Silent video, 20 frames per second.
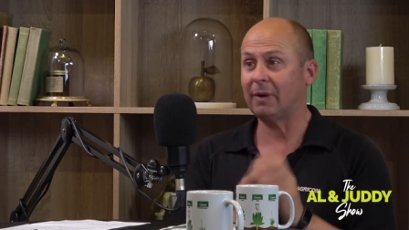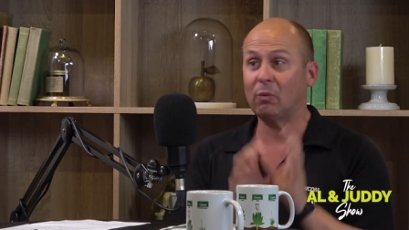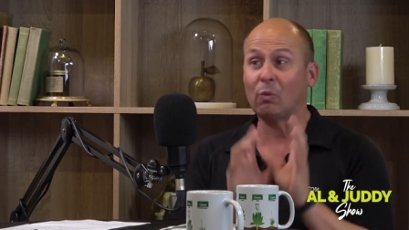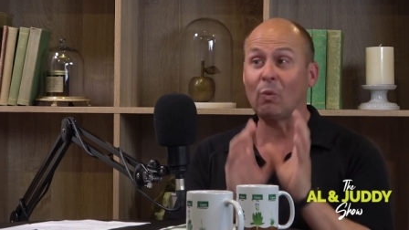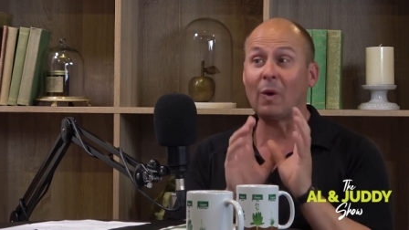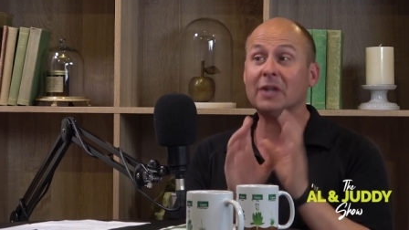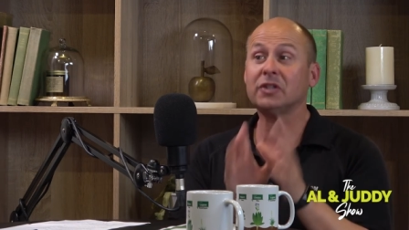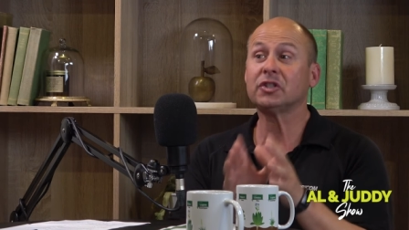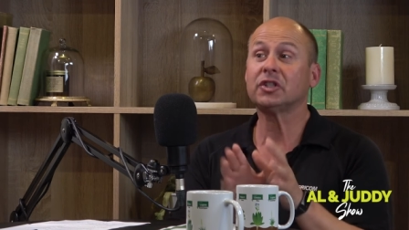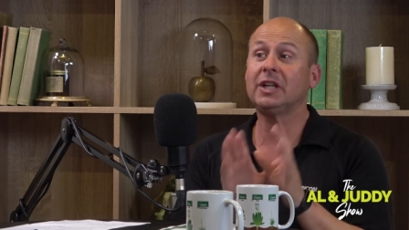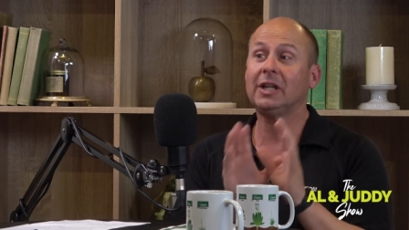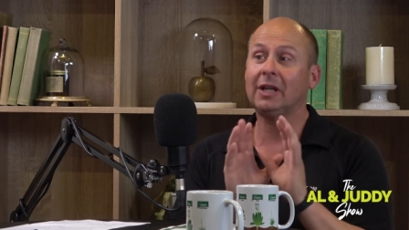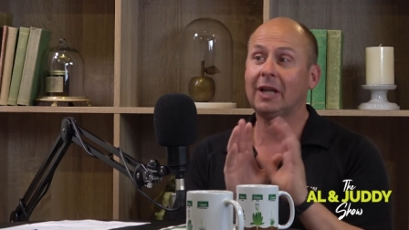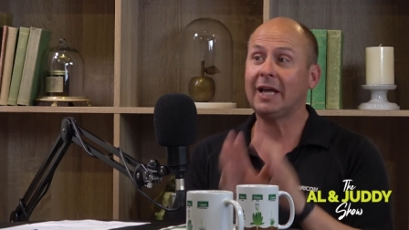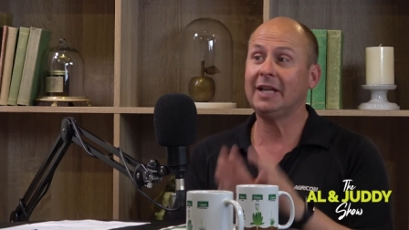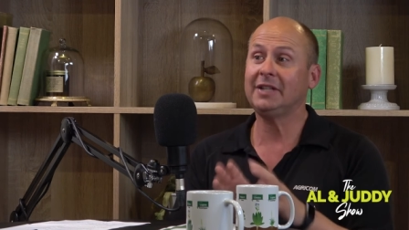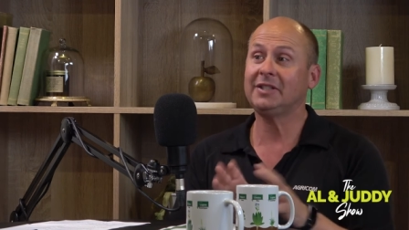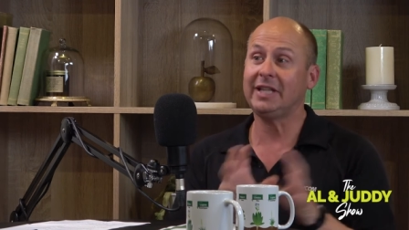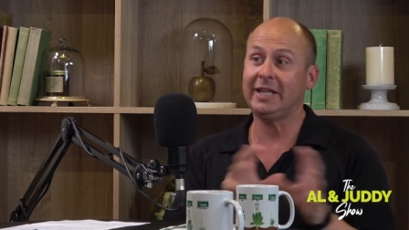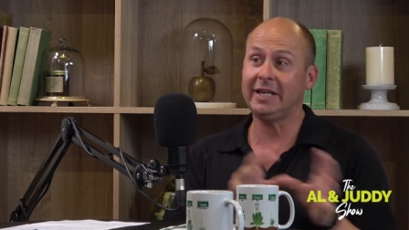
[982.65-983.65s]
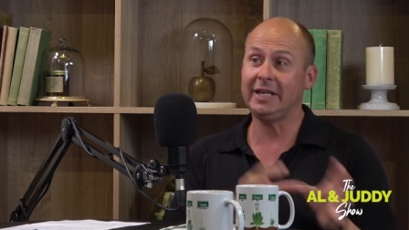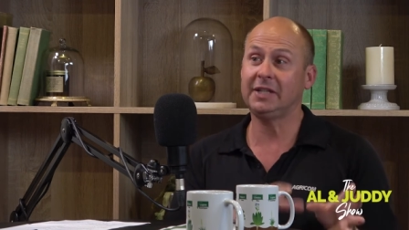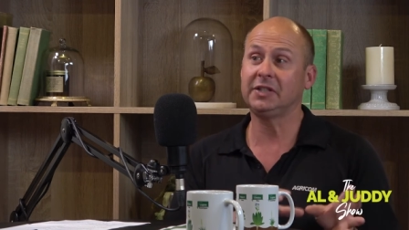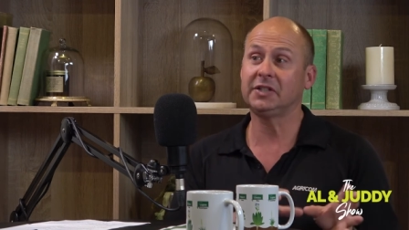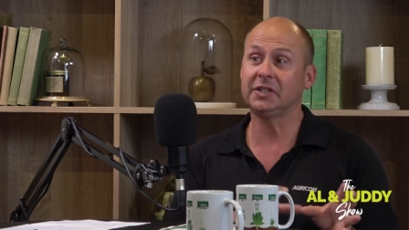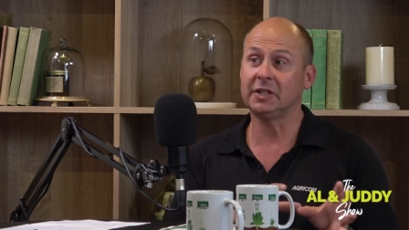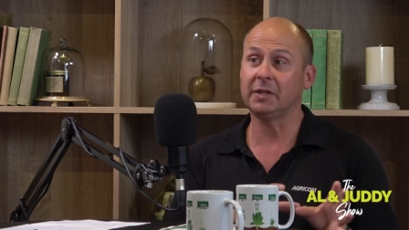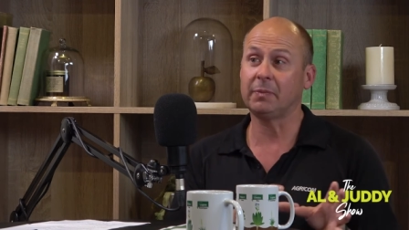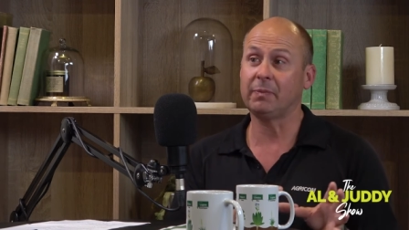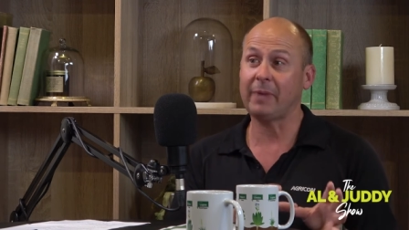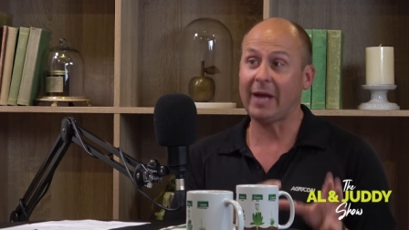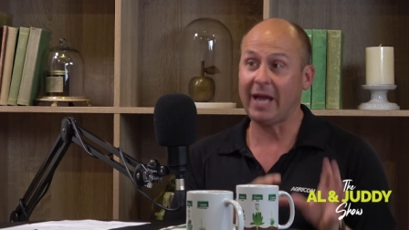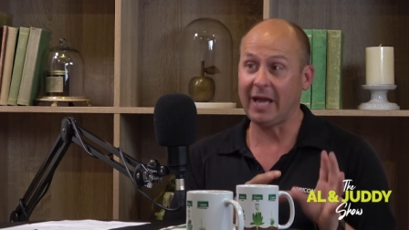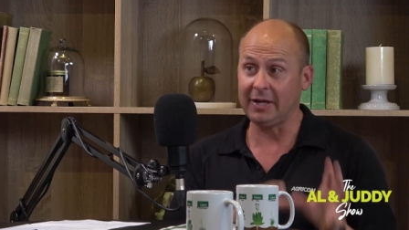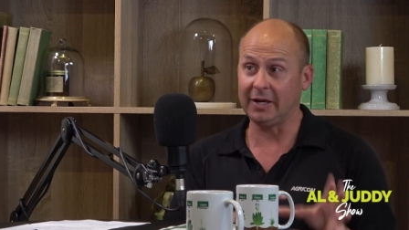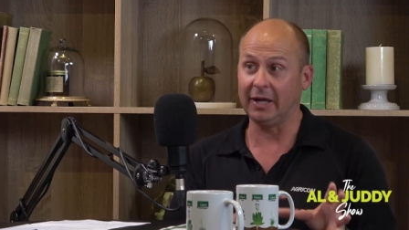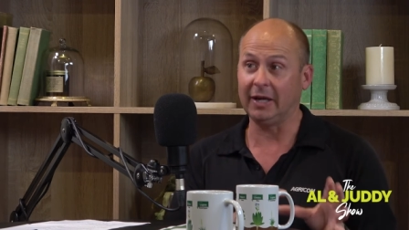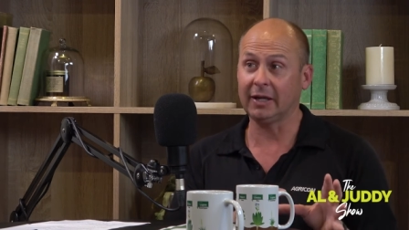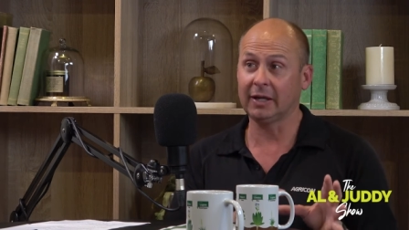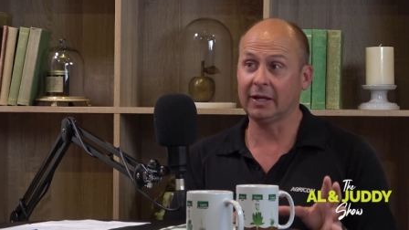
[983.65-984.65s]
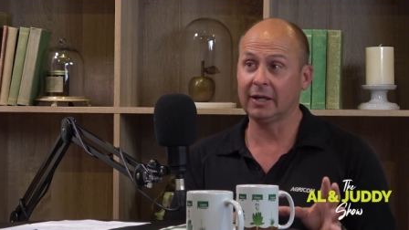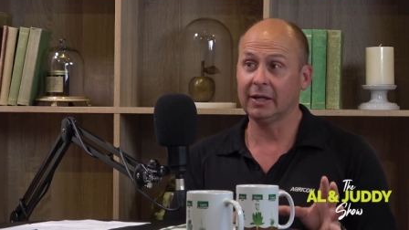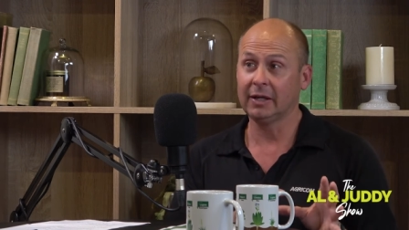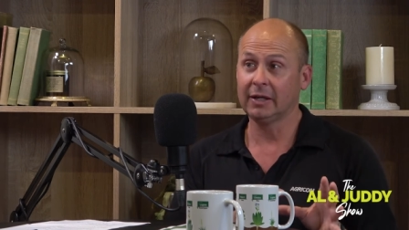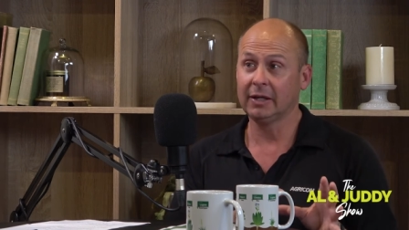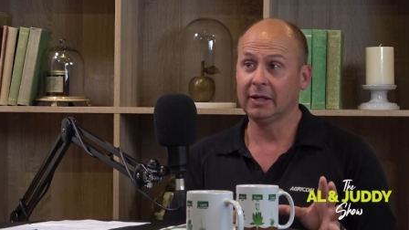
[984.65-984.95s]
But once she lays eggs in the paddock,